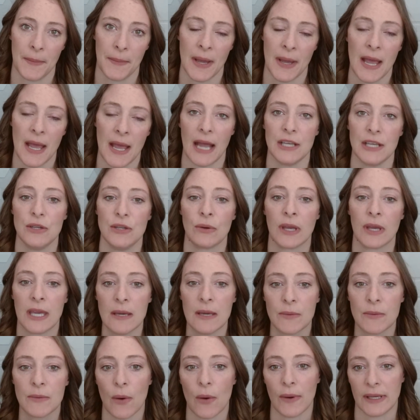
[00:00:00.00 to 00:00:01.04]
And you
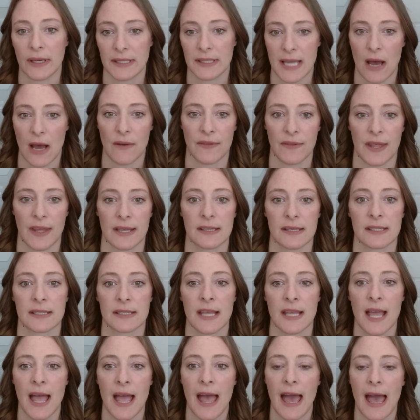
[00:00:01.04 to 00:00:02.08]
keep going down this.
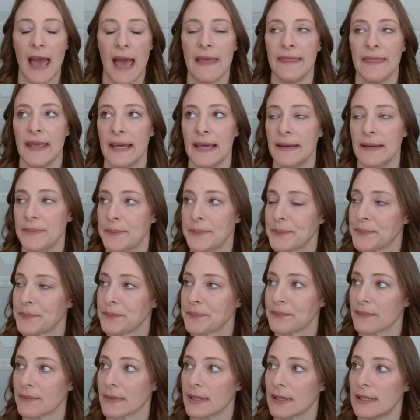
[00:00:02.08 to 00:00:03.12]
And then
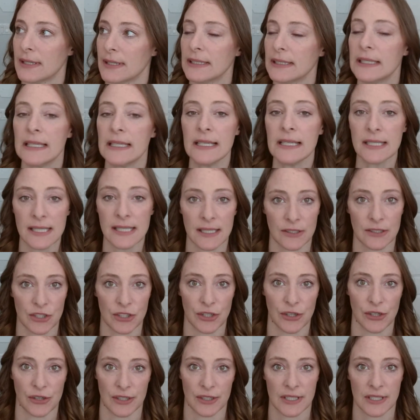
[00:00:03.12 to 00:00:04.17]
listen to
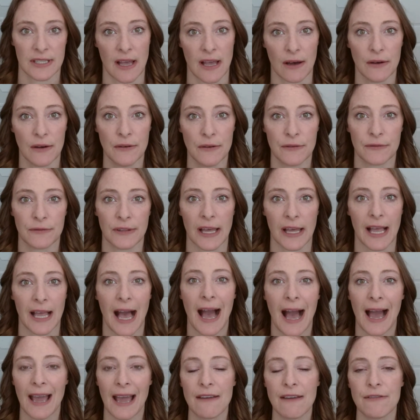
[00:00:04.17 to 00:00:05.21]
yourself. Like,
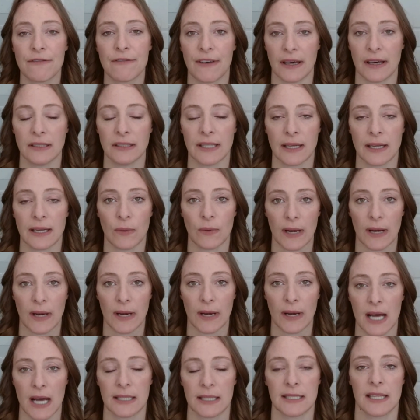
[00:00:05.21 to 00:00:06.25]
I felt like when I
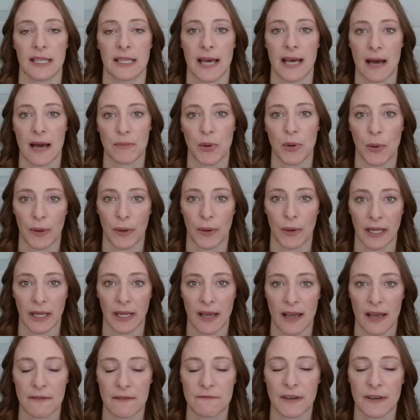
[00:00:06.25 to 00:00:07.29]
got to that point,
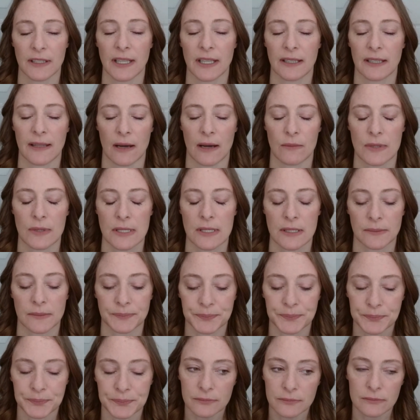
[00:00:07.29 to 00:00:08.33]
I felt like that was
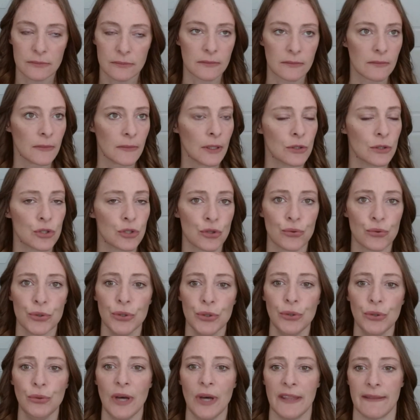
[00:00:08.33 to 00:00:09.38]

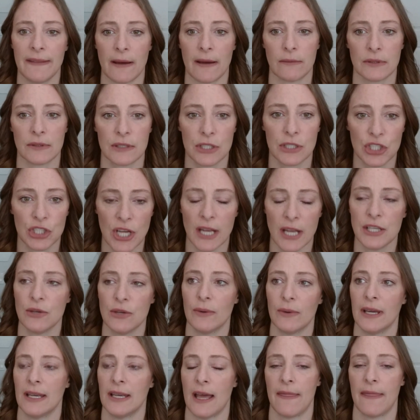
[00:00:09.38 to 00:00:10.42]
true and that was
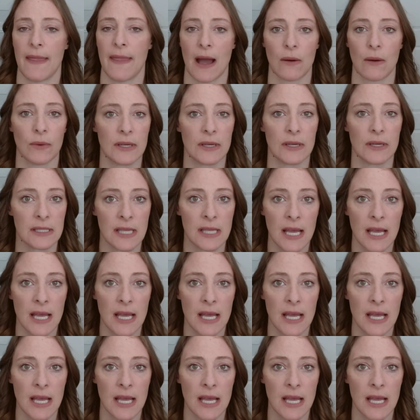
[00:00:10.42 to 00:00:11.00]
genuine and that was